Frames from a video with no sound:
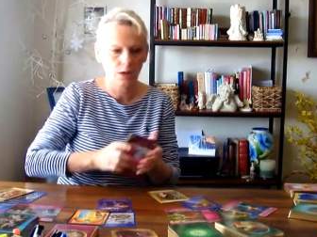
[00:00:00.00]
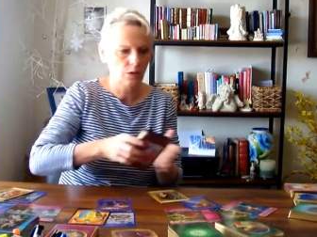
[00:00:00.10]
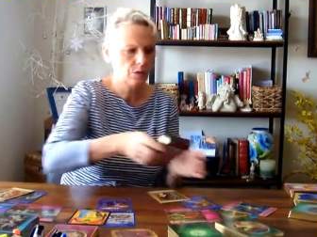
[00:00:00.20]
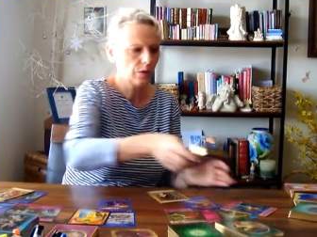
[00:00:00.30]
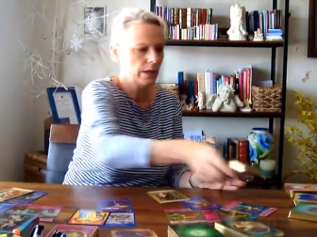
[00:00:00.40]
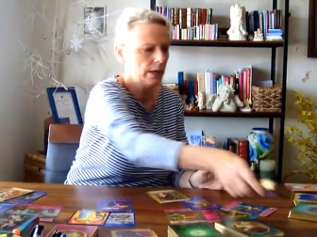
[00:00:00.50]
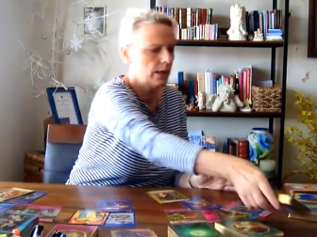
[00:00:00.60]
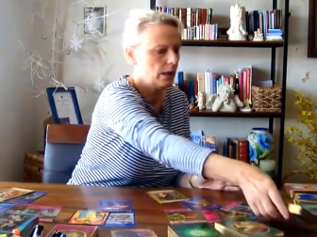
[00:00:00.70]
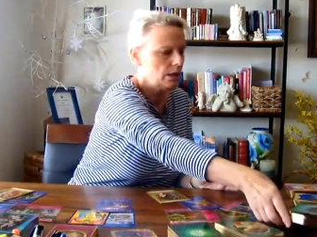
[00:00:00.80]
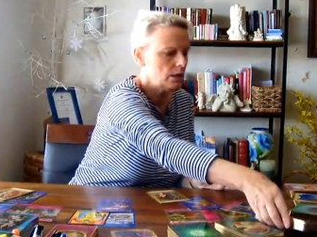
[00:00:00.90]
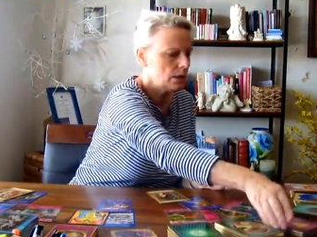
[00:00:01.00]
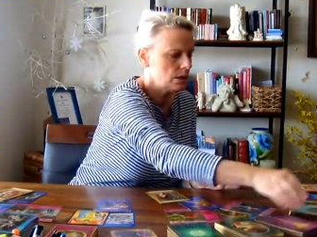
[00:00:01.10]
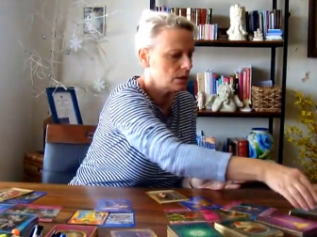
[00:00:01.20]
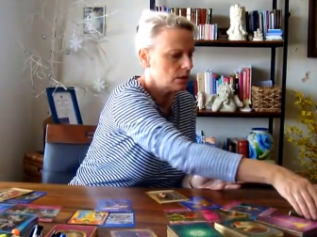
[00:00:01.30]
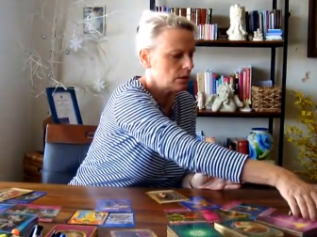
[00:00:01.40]
Okay.
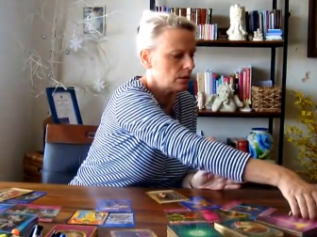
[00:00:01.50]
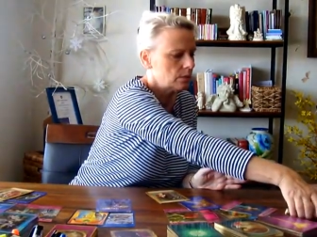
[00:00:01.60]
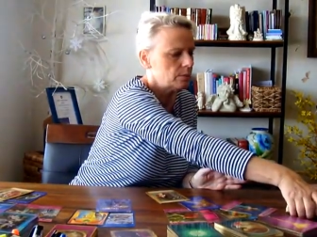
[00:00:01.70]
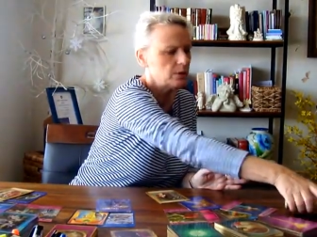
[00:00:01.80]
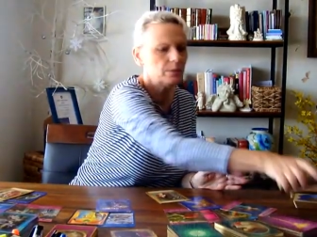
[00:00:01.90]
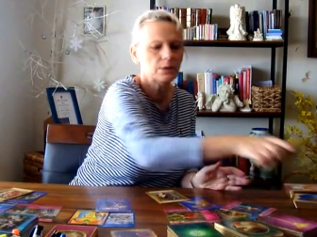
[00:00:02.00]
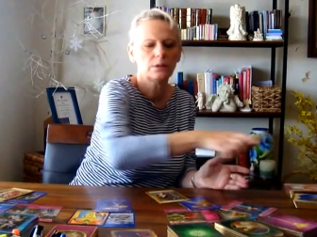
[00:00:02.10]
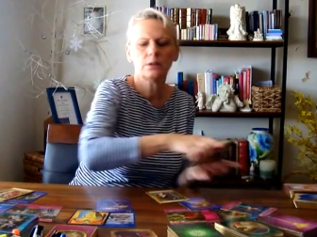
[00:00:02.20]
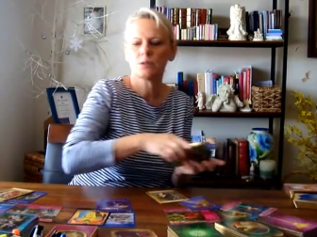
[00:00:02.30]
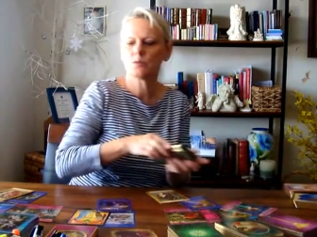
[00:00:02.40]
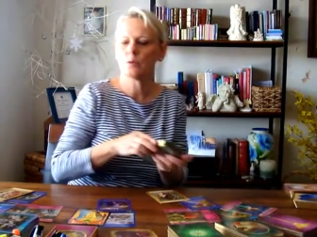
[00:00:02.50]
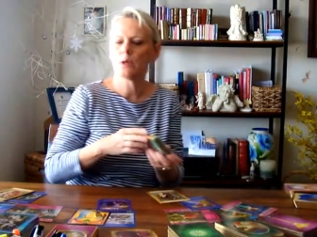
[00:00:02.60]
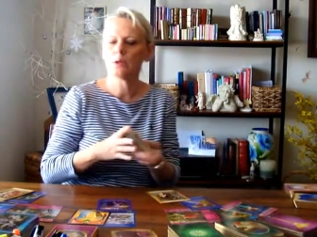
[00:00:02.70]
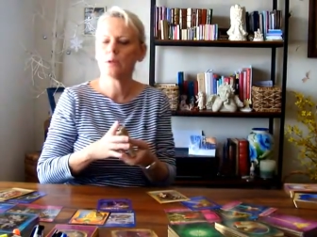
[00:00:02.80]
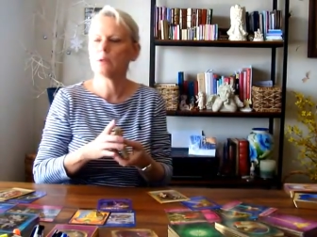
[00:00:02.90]
And maybe this one.